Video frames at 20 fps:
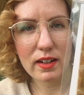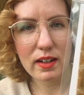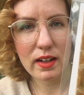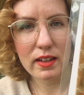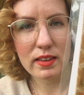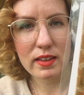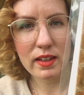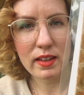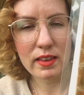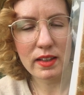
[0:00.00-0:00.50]
I
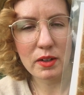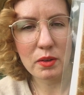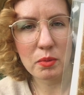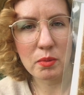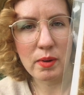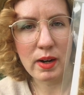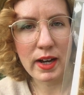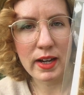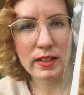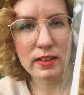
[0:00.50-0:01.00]
think that
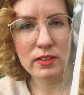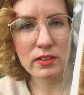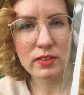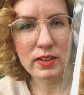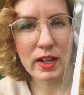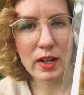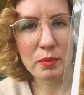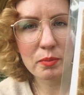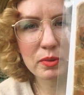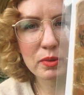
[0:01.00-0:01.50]
wide
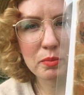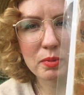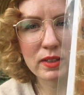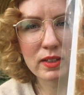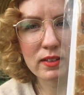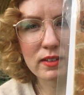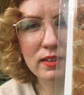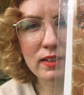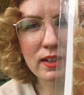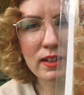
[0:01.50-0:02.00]
strap will
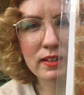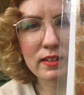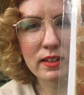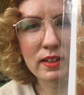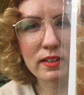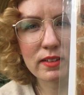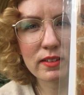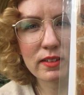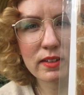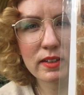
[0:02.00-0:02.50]
be a lot
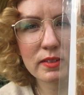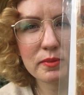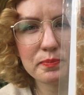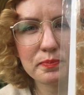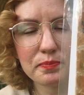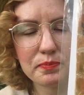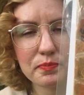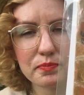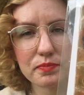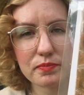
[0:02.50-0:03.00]
nicer.
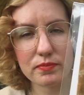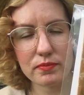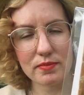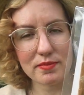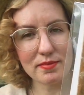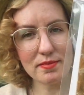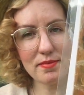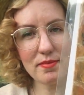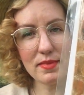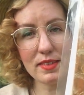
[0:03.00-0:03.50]

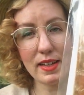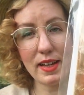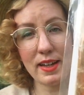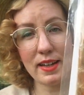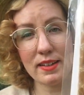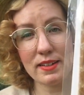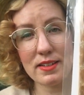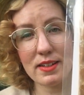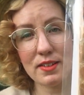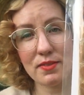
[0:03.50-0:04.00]

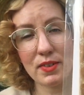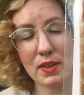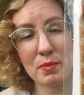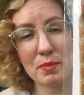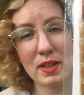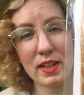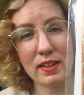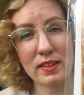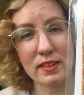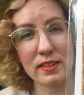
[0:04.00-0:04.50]
And if I
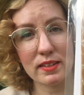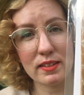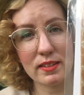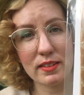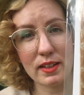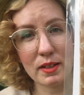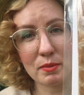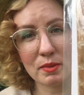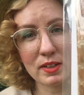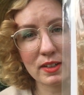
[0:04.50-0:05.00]
make
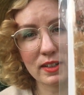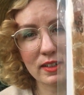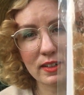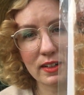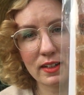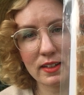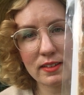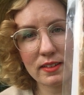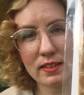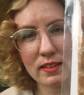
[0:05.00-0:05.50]
this, I'm going to
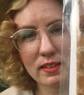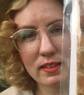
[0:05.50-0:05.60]
cut